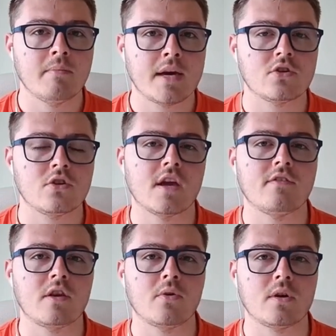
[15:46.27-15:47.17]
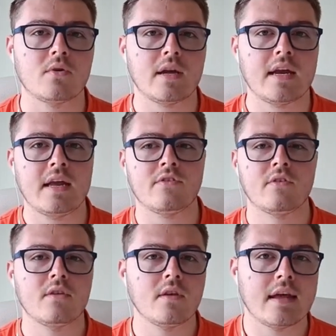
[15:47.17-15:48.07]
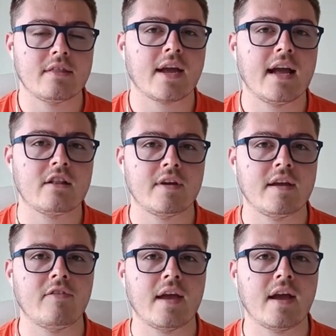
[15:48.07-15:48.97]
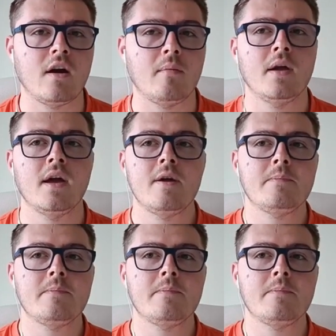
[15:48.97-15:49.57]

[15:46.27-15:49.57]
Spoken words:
Make sure you're giving your body what it needs. Get that calorie intake up.